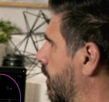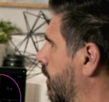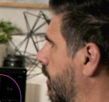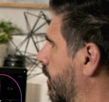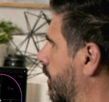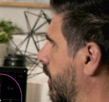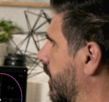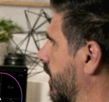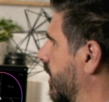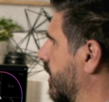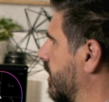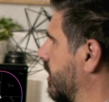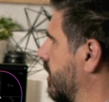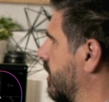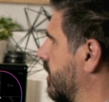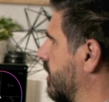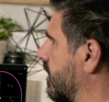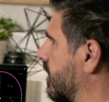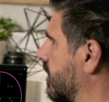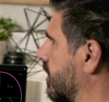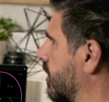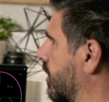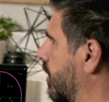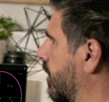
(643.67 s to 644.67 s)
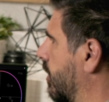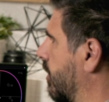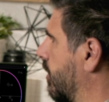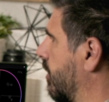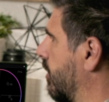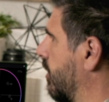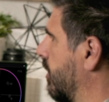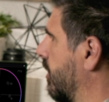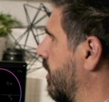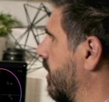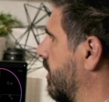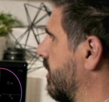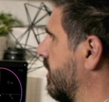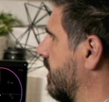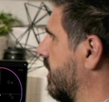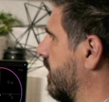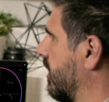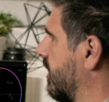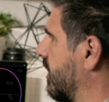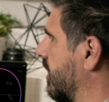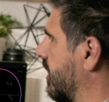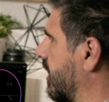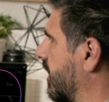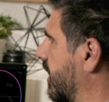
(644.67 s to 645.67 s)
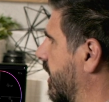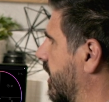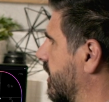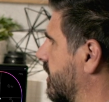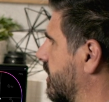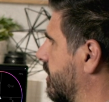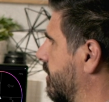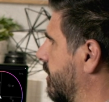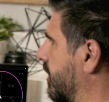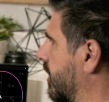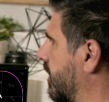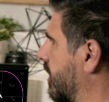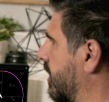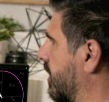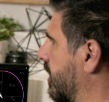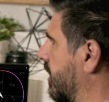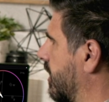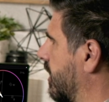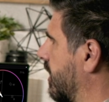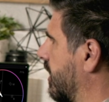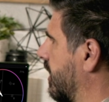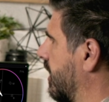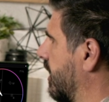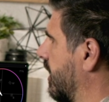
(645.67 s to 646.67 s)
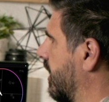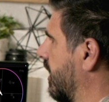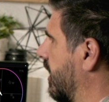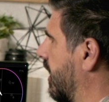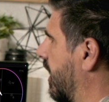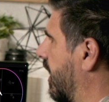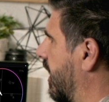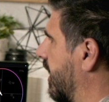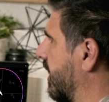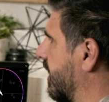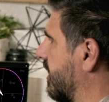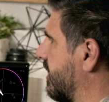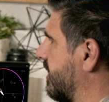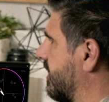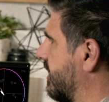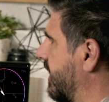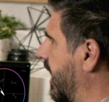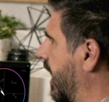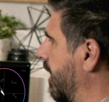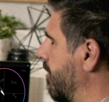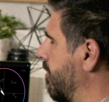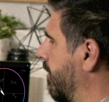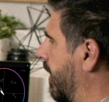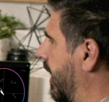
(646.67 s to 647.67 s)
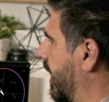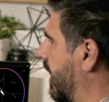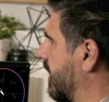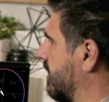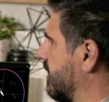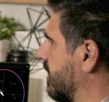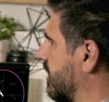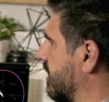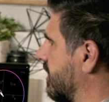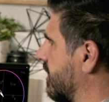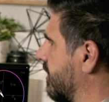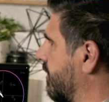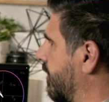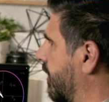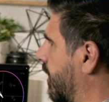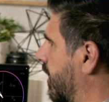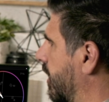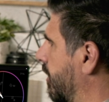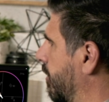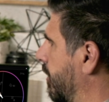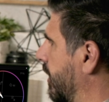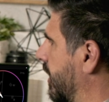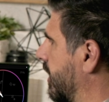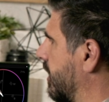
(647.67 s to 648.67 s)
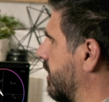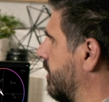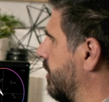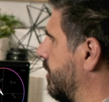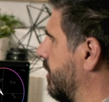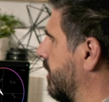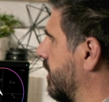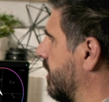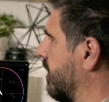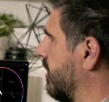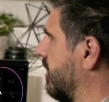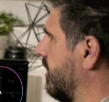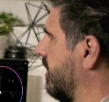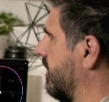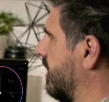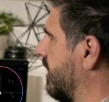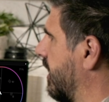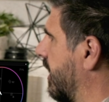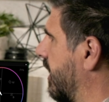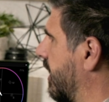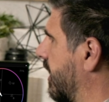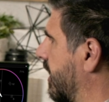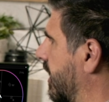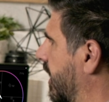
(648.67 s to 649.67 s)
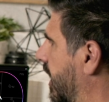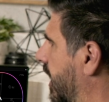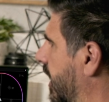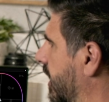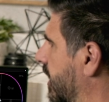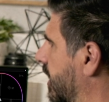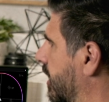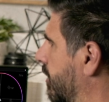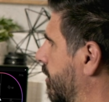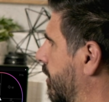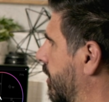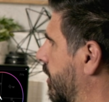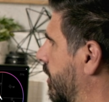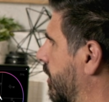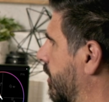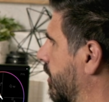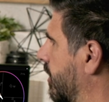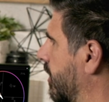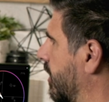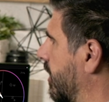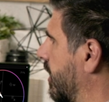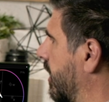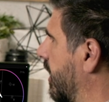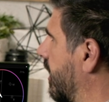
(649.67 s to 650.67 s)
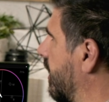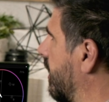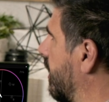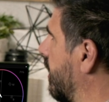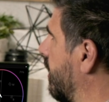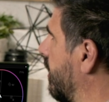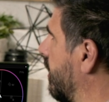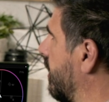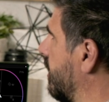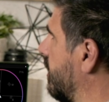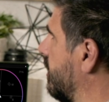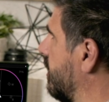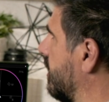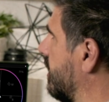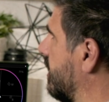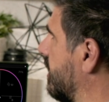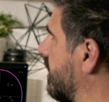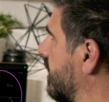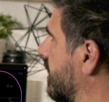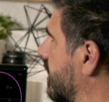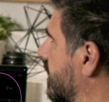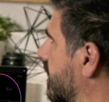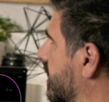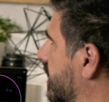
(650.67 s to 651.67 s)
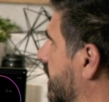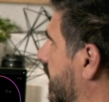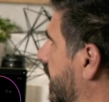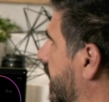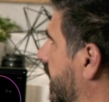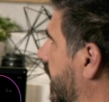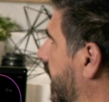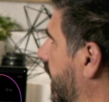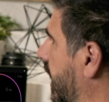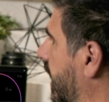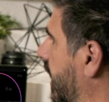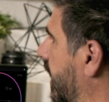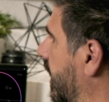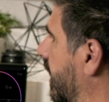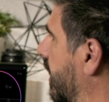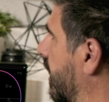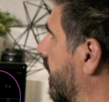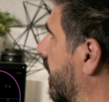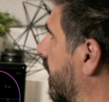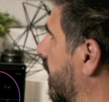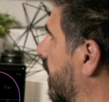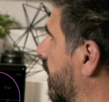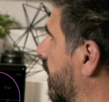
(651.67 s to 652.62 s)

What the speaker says: we can just go click that to middle. The sat mask is fun because you can say highlight mode and then you can just say, hey,